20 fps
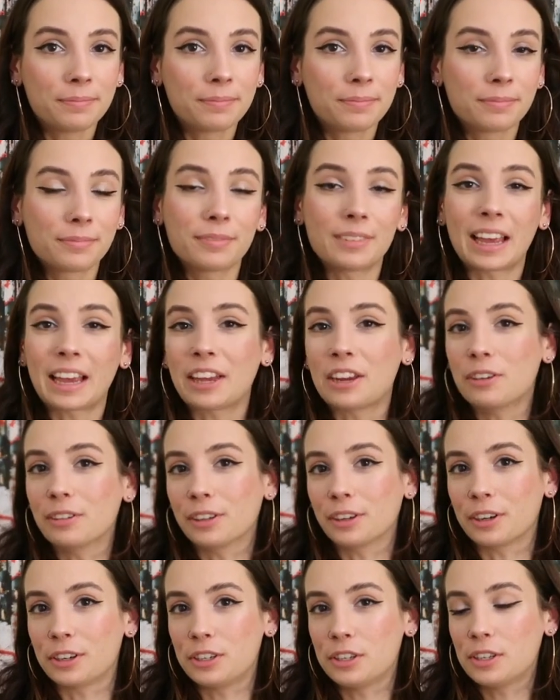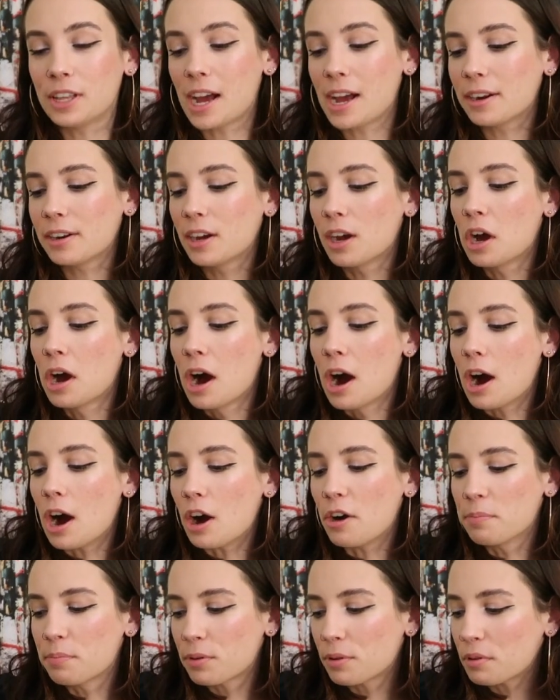I can no longer do that.
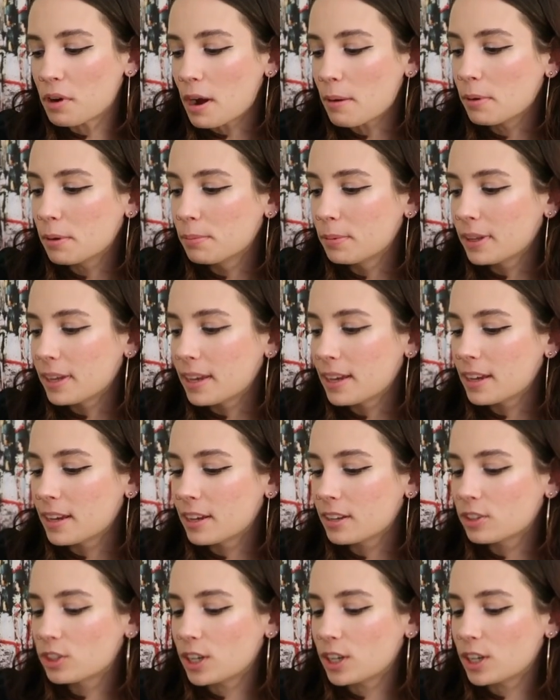I'll probably